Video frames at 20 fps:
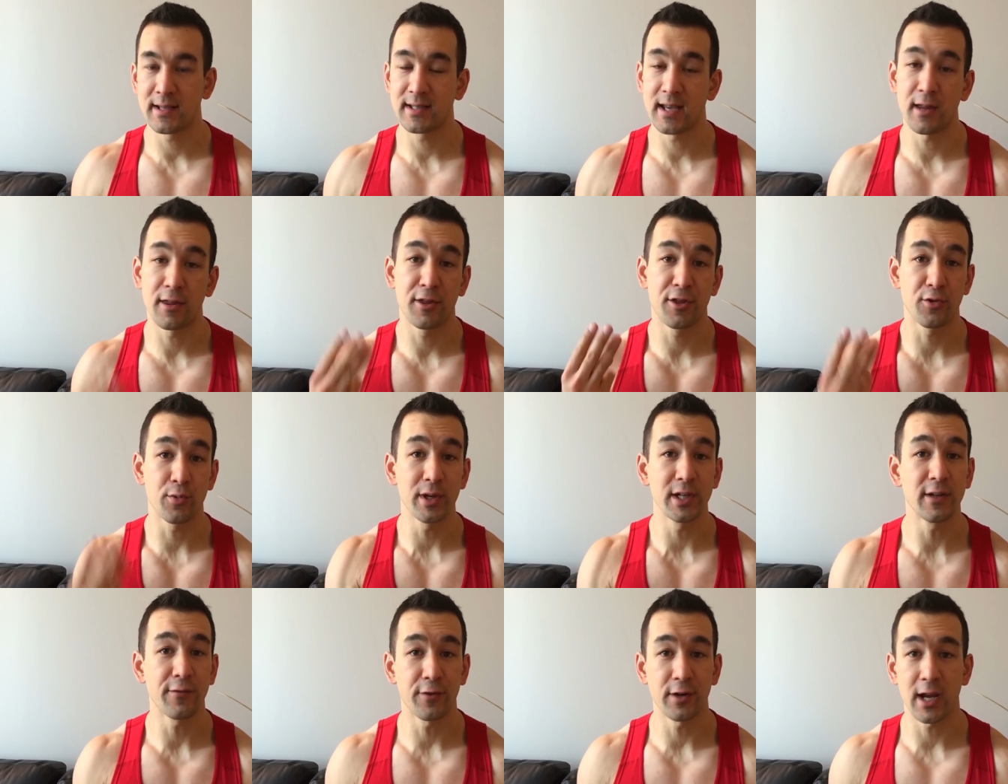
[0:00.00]
say,
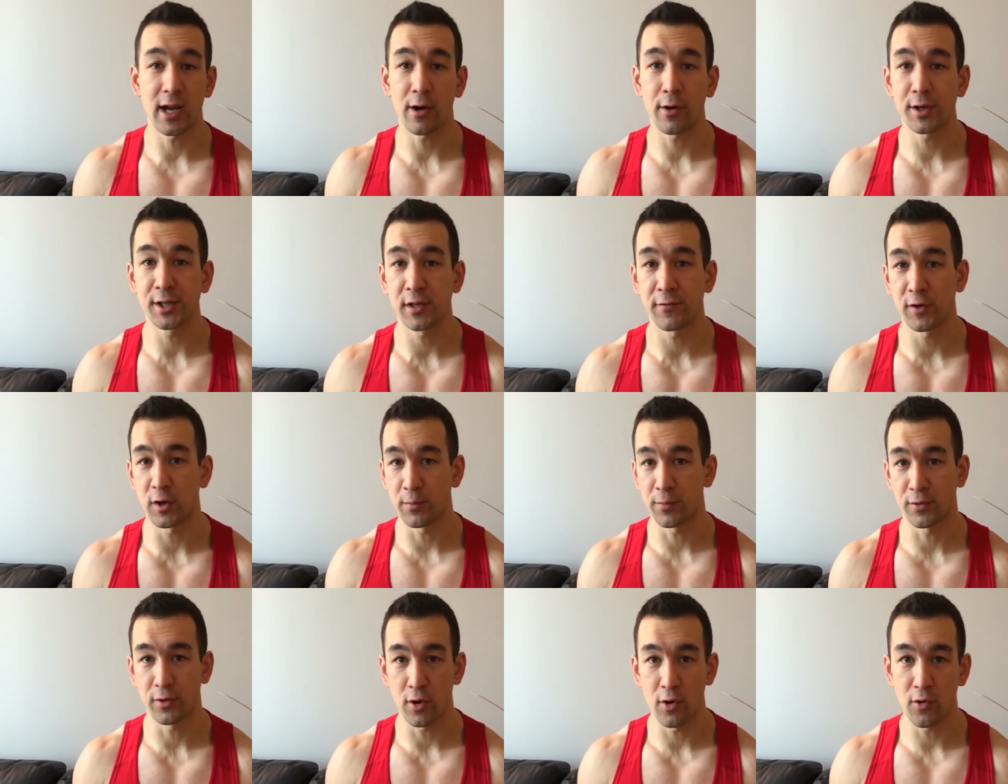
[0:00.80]
three different areas of
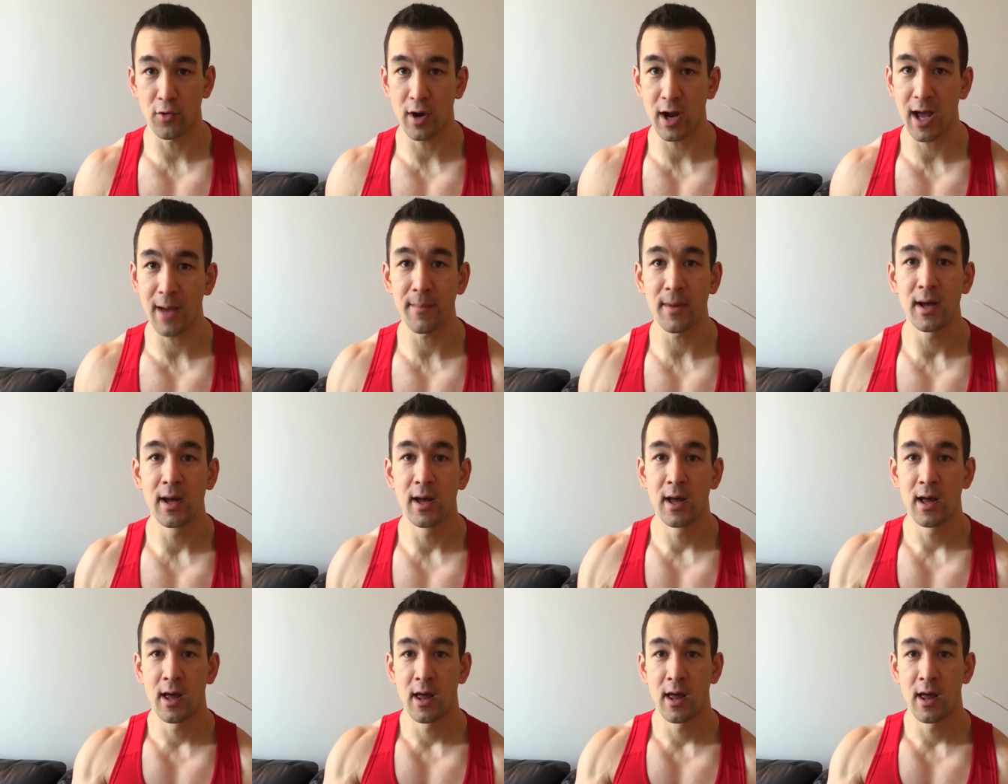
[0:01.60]
your program